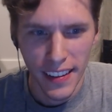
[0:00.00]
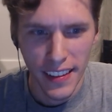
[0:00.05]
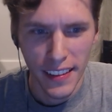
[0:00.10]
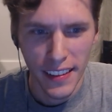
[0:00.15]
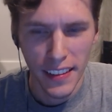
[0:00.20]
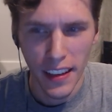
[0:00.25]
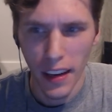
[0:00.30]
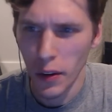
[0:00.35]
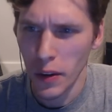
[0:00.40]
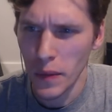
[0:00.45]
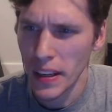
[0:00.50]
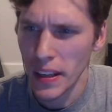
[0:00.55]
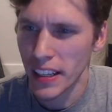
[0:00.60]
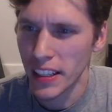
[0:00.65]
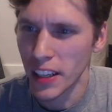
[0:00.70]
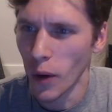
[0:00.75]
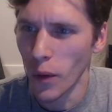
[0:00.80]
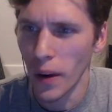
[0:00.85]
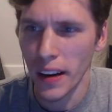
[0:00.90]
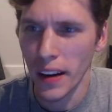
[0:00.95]
What do you mean
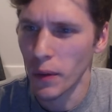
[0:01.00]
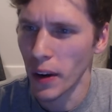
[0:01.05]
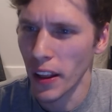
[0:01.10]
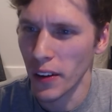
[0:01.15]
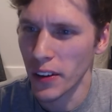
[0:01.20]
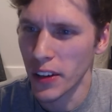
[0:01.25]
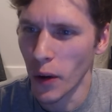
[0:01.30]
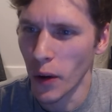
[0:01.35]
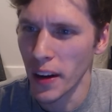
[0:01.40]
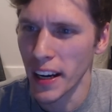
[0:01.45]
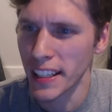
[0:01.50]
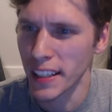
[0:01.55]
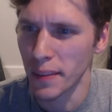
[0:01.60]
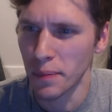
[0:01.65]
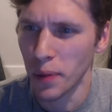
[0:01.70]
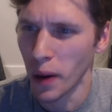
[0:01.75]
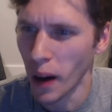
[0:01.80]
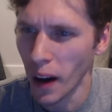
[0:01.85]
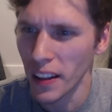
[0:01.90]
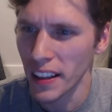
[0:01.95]
going without going into
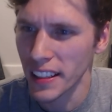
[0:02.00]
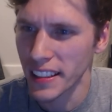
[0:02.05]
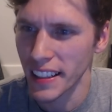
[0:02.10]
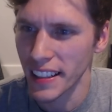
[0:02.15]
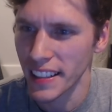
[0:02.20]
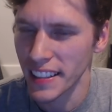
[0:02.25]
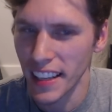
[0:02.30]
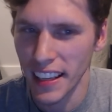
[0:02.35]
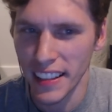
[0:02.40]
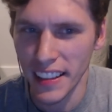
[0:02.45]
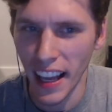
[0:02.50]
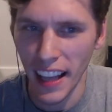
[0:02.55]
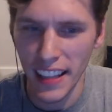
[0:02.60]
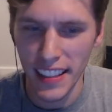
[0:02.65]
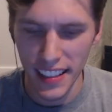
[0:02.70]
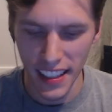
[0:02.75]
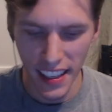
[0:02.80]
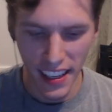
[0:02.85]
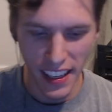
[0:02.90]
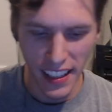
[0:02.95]
politics? Like
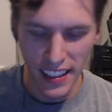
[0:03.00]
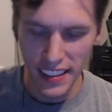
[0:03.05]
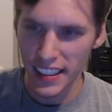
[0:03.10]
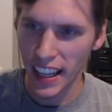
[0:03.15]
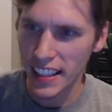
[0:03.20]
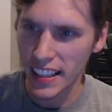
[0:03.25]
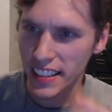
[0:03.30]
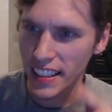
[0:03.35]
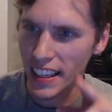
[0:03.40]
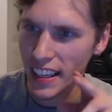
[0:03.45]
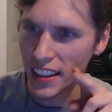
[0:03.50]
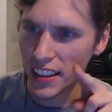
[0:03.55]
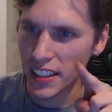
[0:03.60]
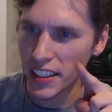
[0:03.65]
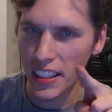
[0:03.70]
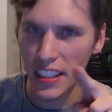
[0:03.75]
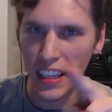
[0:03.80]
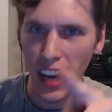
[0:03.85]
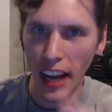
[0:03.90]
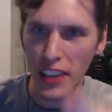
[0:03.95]
that's that's like the
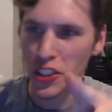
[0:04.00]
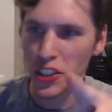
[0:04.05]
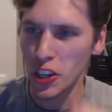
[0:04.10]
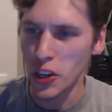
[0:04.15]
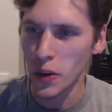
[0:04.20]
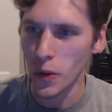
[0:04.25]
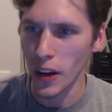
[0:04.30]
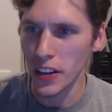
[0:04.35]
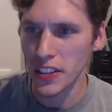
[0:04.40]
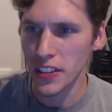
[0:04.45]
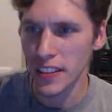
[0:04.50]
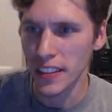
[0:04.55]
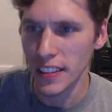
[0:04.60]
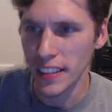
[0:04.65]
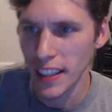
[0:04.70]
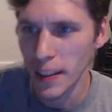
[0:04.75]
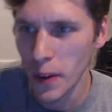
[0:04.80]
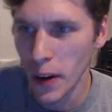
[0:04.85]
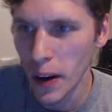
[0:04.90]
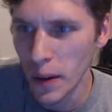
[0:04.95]
gotcha question.
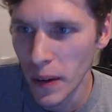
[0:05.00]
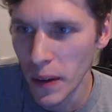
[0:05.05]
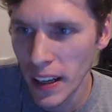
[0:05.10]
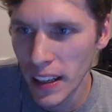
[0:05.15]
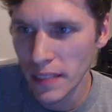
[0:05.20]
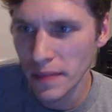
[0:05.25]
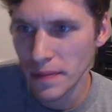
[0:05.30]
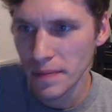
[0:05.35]
Come on, man.